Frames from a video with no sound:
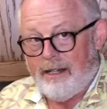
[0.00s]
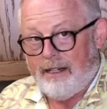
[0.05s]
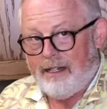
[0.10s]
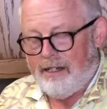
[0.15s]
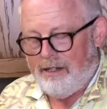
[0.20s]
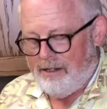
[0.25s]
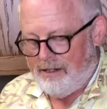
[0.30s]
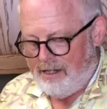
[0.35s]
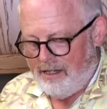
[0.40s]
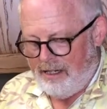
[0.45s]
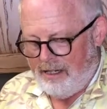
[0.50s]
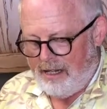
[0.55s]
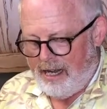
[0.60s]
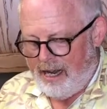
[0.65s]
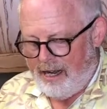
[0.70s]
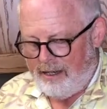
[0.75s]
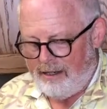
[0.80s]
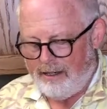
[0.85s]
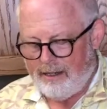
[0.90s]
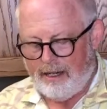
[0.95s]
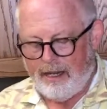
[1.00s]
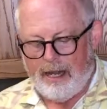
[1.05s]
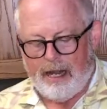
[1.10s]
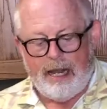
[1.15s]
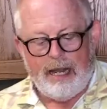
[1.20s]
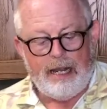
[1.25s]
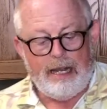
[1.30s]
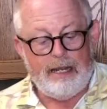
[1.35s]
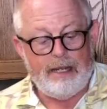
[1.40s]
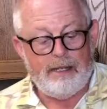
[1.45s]
can you see that,
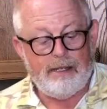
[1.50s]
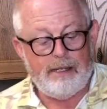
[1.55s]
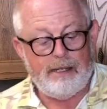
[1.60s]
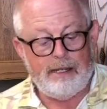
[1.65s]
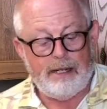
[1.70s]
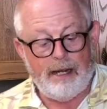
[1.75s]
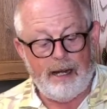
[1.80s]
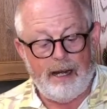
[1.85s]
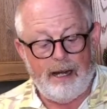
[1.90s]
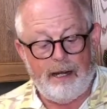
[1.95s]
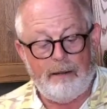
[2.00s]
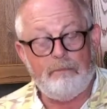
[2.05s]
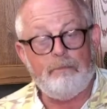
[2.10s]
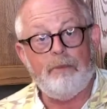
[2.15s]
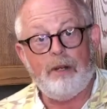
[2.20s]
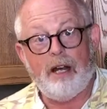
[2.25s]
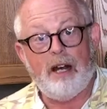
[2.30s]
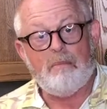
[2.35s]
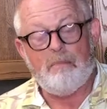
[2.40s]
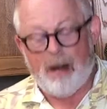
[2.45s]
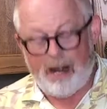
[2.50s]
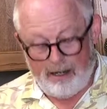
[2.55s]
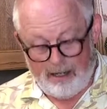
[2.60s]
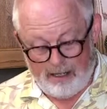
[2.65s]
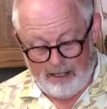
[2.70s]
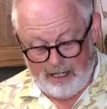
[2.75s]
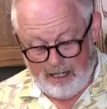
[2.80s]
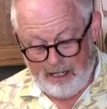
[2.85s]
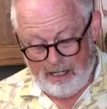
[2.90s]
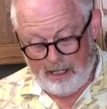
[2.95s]
is about a
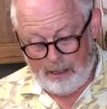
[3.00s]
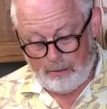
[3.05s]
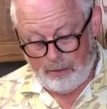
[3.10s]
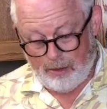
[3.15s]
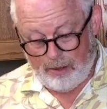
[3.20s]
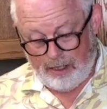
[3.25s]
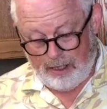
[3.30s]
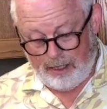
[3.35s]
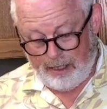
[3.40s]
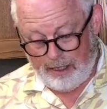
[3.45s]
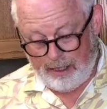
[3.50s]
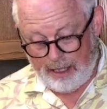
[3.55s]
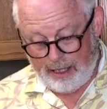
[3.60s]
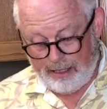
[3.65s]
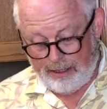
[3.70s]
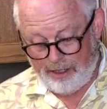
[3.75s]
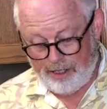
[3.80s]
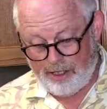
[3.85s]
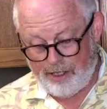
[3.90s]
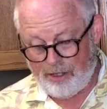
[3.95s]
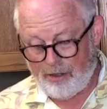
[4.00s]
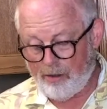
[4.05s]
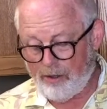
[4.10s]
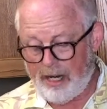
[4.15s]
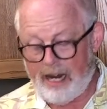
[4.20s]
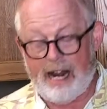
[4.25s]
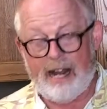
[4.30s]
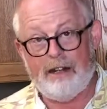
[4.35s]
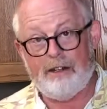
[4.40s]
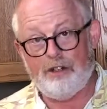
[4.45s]
teaspoon. And then I just don't
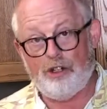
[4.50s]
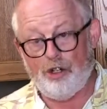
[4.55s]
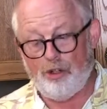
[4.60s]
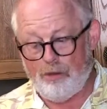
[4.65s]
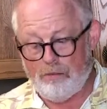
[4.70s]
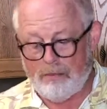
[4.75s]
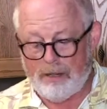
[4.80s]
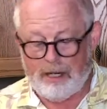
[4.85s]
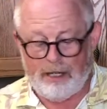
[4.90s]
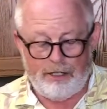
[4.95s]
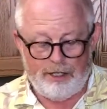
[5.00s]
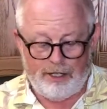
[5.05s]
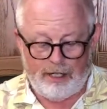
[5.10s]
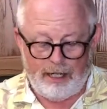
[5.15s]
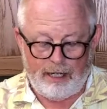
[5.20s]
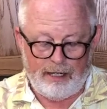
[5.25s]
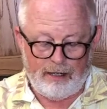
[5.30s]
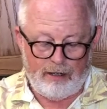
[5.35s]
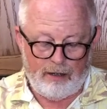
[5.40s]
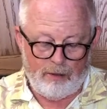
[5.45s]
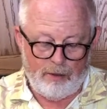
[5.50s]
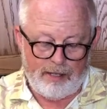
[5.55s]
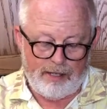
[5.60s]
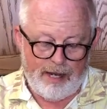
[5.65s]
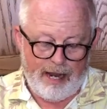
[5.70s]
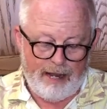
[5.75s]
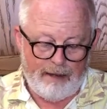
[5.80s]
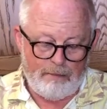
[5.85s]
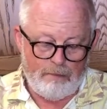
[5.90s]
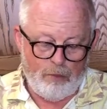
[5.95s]
add too much, and I can always
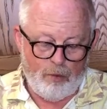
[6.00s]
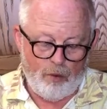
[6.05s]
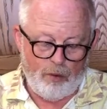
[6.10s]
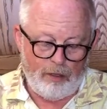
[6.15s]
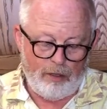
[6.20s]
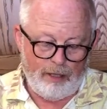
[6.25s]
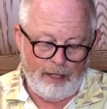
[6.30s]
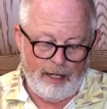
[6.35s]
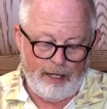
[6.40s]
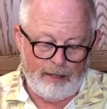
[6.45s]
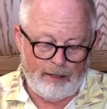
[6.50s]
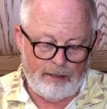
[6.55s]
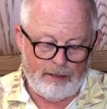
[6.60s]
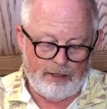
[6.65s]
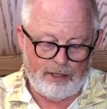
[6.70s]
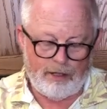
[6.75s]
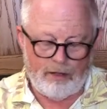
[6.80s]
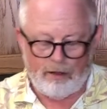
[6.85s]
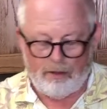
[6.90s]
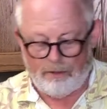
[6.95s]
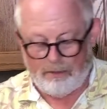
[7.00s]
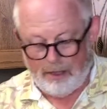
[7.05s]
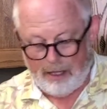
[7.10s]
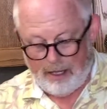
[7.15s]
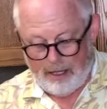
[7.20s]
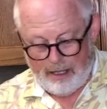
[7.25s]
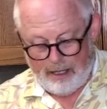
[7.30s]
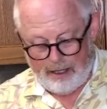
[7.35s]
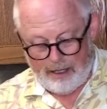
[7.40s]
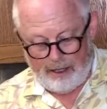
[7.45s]
add more later. So
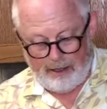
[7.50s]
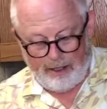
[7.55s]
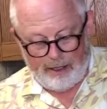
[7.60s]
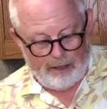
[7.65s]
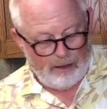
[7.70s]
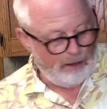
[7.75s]
there you go, a